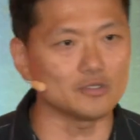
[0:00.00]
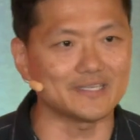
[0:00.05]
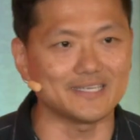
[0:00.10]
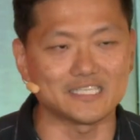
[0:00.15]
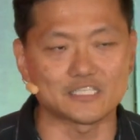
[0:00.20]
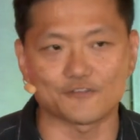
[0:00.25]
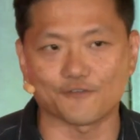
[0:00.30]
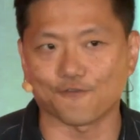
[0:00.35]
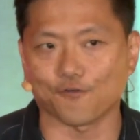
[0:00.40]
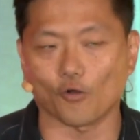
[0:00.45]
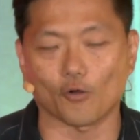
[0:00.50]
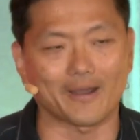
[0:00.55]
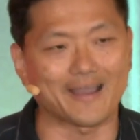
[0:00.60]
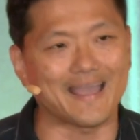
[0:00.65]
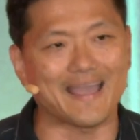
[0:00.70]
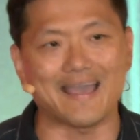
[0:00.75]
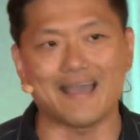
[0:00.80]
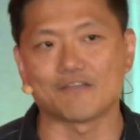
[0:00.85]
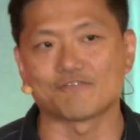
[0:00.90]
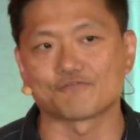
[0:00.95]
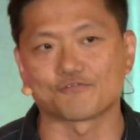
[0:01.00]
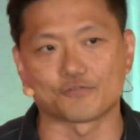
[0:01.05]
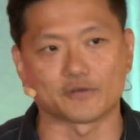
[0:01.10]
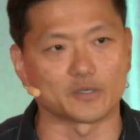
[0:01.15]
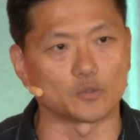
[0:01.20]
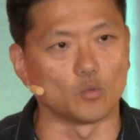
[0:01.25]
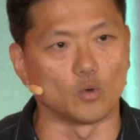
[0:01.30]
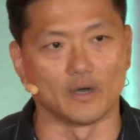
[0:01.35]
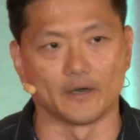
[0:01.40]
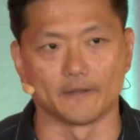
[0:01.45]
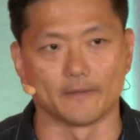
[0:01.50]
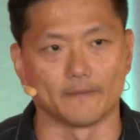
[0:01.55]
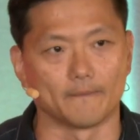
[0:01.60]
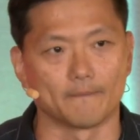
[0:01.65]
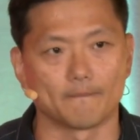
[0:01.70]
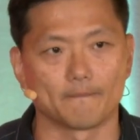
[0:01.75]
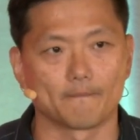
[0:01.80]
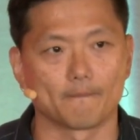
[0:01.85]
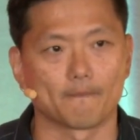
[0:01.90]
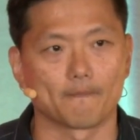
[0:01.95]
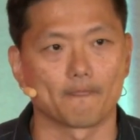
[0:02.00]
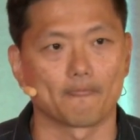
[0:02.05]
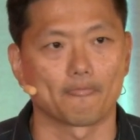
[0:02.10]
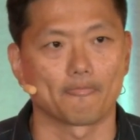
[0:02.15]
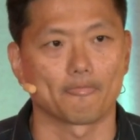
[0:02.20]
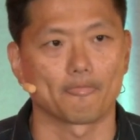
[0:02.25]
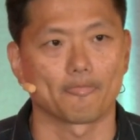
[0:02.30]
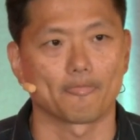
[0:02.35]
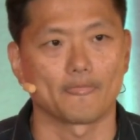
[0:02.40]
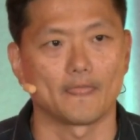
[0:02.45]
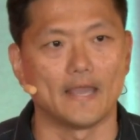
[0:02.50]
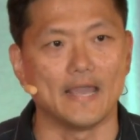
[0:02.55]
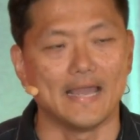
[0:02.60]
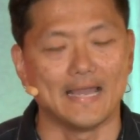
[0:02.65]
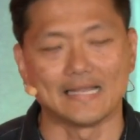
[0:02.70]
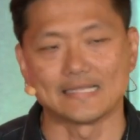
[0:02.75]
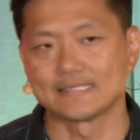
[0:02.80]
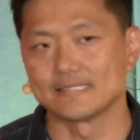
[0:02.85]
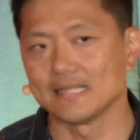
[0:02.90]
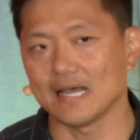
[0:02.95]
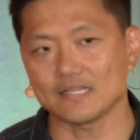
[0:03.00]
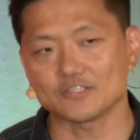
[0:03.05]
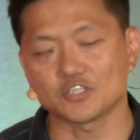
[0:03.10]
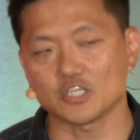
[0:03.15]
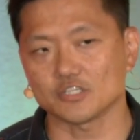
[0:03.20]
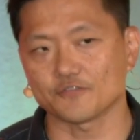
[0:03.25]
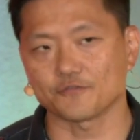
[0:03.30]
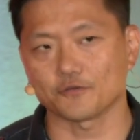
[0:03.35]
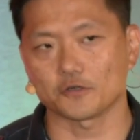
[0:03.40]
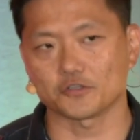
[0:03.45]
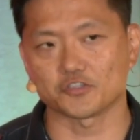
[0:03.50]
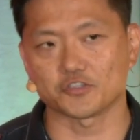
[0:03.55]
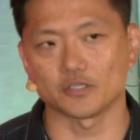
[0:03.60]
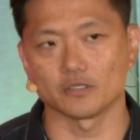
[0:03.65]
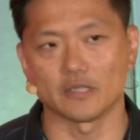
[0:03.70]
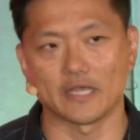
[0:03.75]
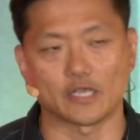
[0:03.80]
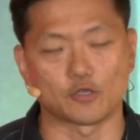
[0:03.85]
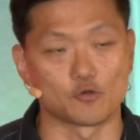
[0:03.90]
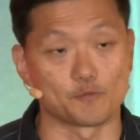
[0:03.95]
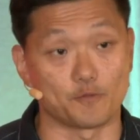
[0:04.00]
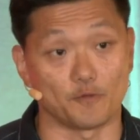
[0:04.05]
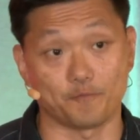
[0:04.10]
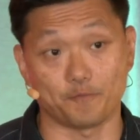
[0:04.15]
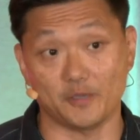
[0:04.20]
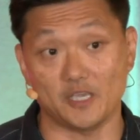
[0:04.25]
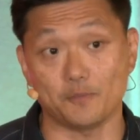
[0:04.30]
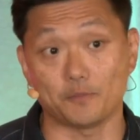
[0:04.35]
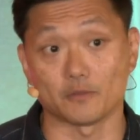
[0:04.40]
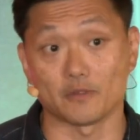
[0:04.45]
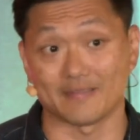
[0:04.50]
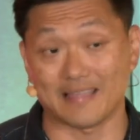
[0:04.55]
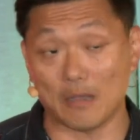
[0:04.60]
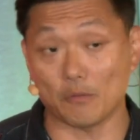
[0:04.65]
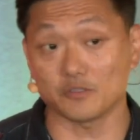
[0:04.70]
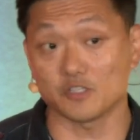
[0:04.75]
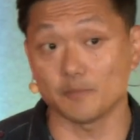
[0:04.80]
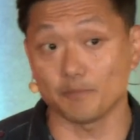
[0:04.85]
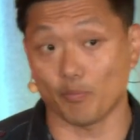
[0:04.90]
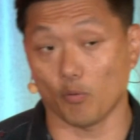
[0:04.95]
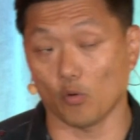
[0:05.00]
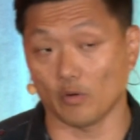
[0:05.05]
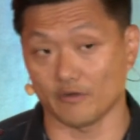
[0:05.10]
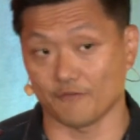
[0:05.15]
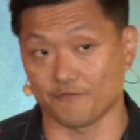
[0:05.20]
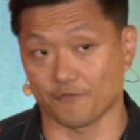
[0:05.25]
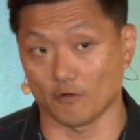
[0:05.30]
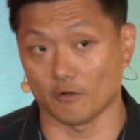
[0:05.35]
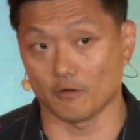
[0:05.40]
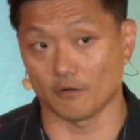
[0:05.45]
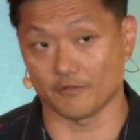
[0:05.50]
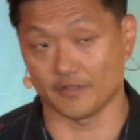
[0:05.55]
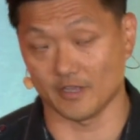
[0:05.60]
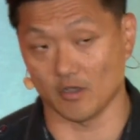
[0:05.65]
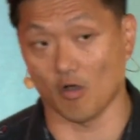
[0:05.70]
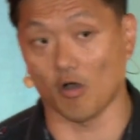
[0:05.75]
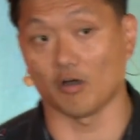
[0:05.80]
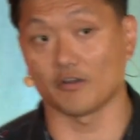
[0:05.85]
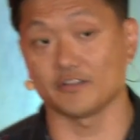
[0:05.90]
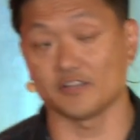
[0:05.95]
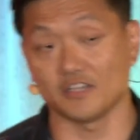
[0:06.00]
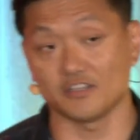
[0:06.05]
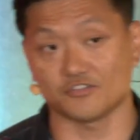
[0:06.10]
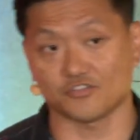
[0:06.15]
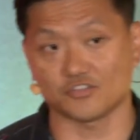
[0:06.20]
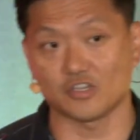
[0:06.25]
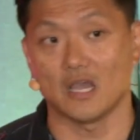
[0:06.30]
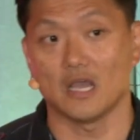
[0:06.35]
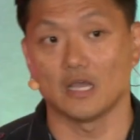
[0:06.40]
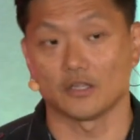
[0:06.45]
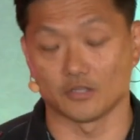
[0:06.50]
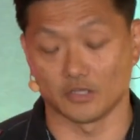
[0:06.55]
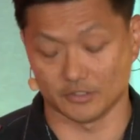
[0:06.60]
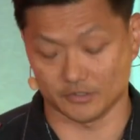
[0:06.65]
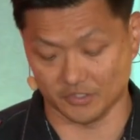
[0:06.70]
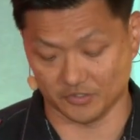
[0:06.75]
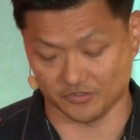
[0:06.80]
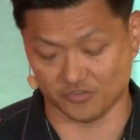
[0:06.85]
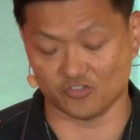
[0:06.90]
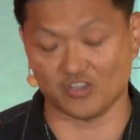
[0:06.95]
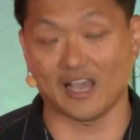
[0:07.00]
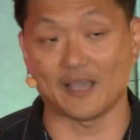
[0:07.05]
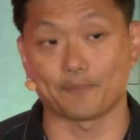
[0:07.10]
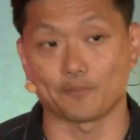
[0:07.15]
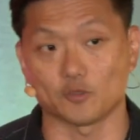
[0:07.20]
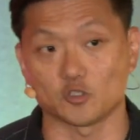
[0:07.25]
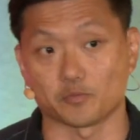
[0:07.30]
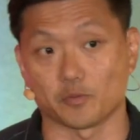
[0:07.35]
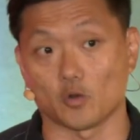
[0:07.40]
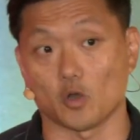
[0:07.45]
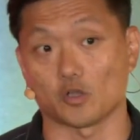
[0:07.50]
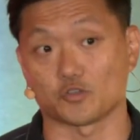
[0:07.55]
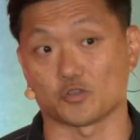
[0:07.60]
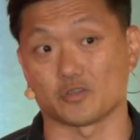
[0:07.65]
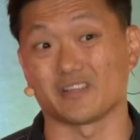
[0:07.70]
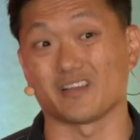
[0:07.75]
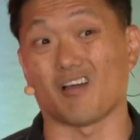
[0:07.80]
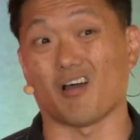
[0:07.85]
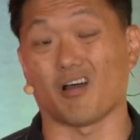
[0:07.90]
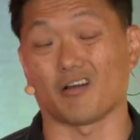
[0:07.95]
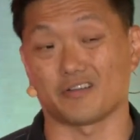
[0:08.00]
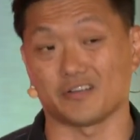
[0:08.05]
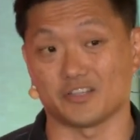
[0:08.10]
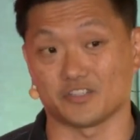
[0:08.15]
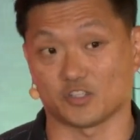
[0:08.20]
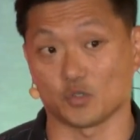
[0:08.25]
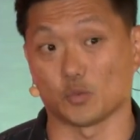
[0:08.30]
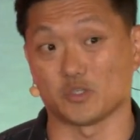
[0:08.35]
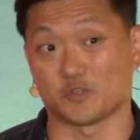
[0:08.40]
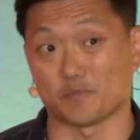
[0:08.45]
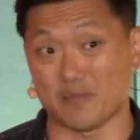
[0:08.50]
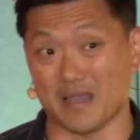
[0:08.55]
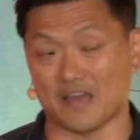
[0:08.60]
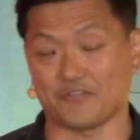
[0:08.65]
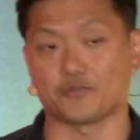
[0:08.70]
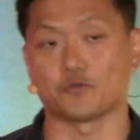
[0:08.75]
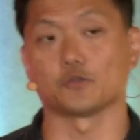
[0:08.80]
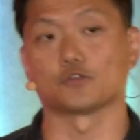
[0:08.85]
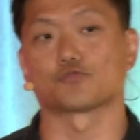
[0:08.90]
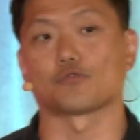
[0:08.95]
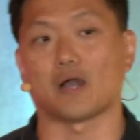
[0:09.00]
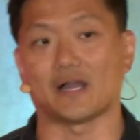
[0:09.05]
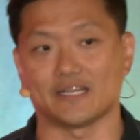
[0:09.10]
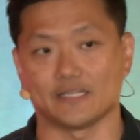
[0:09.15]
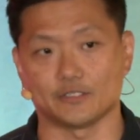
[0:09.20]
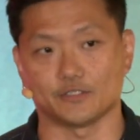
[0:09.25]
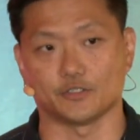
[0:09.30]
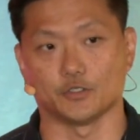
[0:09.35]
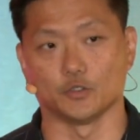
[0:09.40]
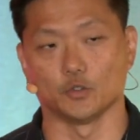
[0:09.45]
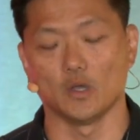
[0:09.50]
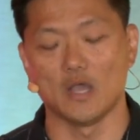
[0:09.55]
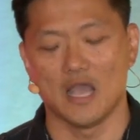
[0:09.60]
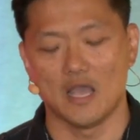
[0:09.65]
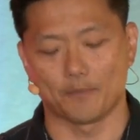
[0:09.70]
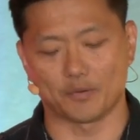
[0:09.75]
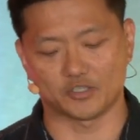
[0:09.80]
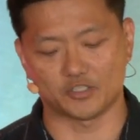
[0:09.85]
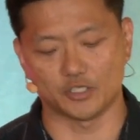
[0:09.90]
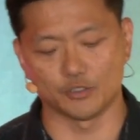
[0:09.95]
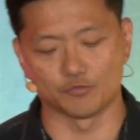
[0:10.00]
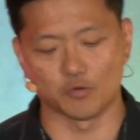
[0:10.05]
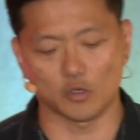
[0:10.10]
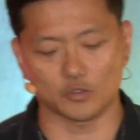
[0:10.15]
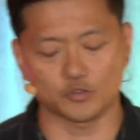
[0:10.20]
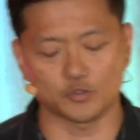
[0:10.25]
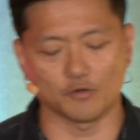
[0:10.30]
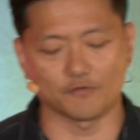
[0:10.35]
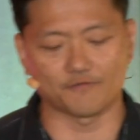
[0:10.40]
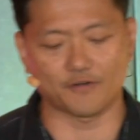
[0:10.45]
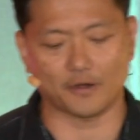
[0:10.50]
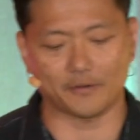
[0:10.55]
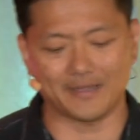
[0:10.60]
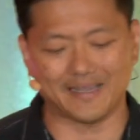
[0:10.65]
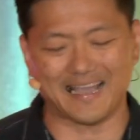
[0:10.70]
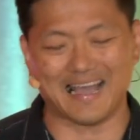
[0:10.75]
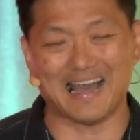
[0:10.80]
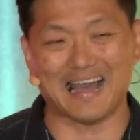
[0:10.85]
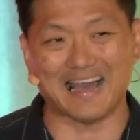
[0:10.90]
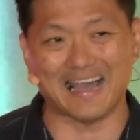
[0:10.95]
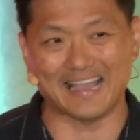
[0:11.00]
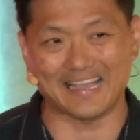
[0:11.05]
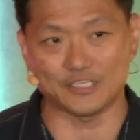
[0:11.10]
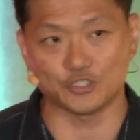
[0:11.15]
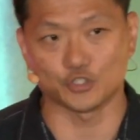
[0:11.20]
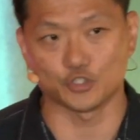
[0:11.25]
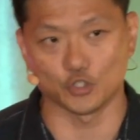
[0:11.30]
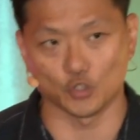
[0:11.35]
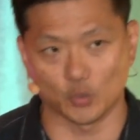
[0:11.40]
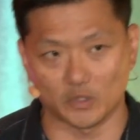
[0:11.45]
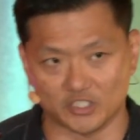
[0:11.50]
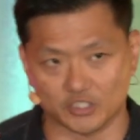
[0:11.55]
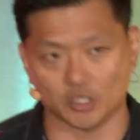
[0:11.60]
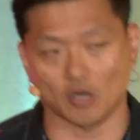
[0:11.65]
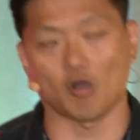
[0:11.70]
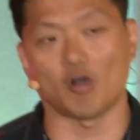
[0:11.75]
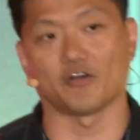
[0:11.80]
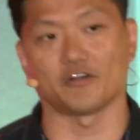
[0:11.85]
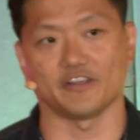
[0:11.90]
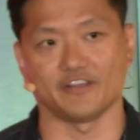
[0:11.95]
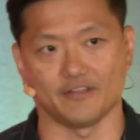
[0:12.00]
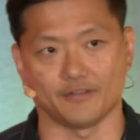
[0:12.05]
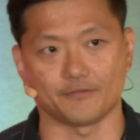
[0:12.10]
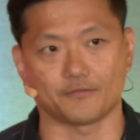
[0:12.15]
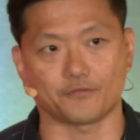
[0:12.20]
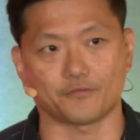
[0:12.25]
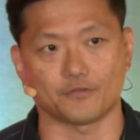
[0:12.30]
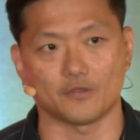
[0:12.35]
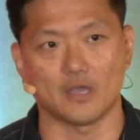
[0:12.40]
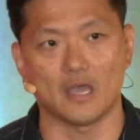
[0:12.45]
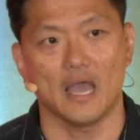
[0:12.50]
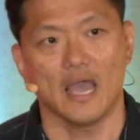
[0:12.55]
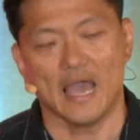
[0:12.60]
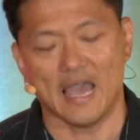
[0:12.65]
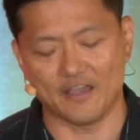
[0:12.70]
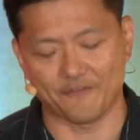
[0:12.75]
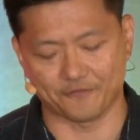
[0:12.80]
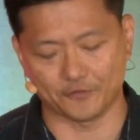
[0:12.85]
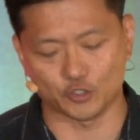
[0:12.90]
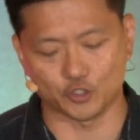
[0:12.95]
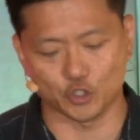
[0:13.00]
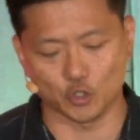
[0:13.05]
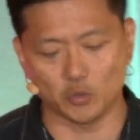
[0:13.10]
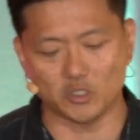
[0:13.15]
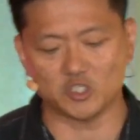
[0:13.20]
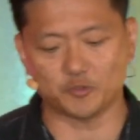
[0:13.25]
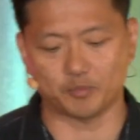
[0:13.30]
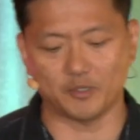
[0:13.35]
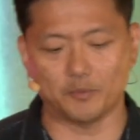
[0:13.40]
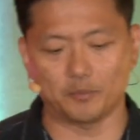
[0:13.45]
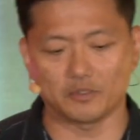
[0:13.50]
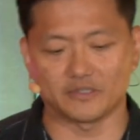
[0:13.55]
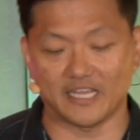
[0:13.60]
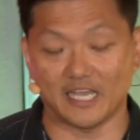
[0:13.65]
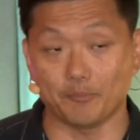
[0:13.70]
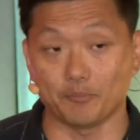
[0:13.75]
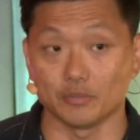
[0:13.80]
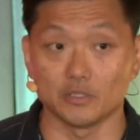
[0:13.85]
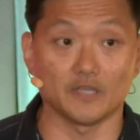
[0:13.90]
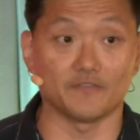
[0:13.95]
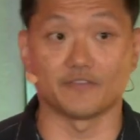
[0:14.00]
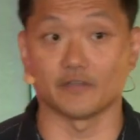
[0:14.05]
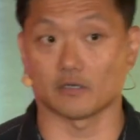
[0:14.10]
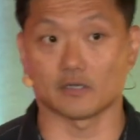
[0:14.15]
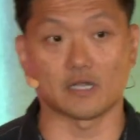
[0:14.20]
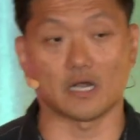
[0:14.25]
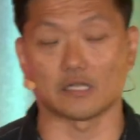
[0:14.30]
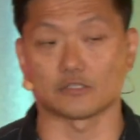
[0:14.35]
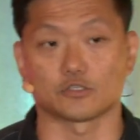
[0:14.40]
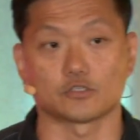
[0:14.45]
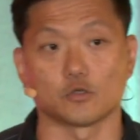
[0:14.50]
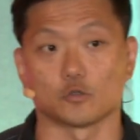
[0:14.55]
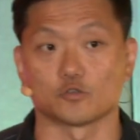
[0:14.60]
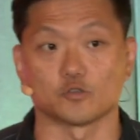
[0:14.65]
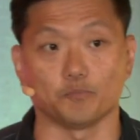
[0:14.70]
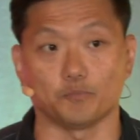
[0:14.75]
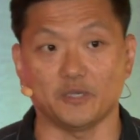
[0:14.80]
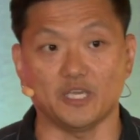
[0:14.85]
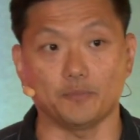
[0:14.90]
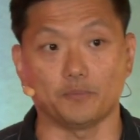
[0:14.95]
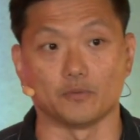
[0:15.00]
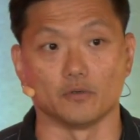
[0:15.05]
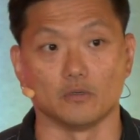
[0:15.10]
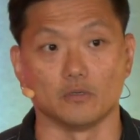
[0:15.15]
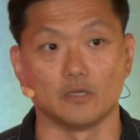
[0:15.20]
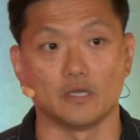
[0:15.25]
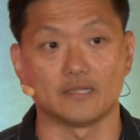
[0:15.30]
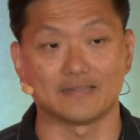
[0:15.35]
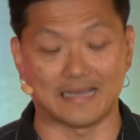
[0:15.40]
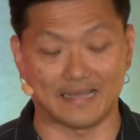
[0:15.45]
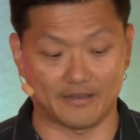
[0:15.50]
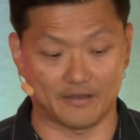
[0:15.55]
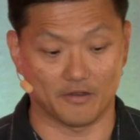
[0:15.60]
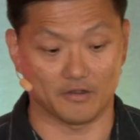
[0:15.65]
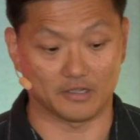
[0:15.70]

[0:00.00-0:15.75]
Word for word: is for everyone. It's not just for a select group of people. Now, that was important for the audience, the, the, disciples, but also the audience in which Matthew's writing to, because he wrote to a very high Jewish audience. And for Jewish people, they believe they're God's chosen people, that